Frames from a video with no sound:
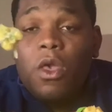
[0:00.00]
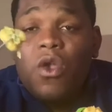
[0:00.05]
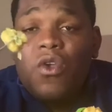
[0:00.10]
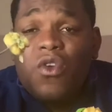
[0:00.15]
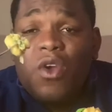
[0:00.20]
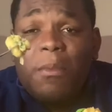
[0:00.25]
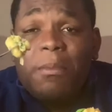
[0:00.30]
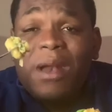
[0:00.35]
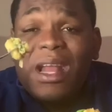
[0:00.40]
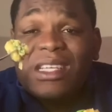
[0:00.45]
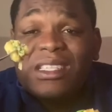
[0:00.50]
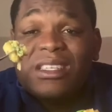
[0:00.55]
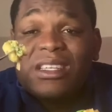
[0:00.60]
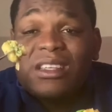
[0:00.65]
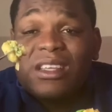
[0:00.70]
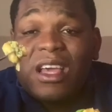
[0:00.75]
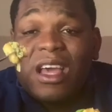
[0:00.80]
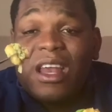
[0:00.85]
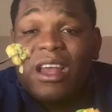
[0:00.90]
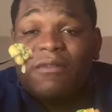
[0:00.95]
your
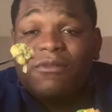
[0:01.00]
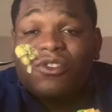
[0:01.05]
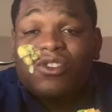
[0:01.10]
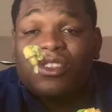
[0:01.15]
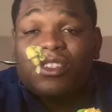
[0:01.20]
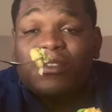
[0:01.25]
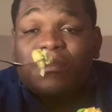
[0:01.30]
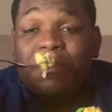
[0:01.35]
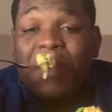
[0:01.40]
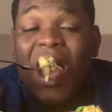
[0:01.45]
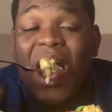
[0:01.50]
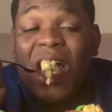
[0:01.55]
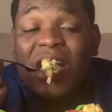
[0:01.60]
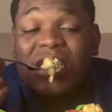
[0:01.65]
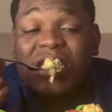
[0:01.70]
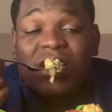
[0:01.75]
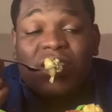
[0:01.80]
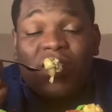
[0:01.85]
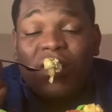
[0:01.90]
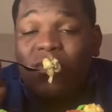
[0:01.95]
blessing can have just
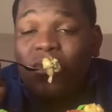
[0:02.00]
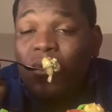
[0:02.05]
passed and you have